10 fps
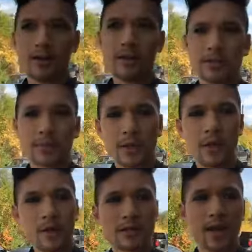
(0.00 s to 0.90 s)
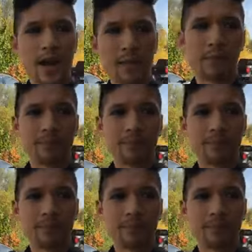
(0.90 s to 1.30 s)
It's been a long time.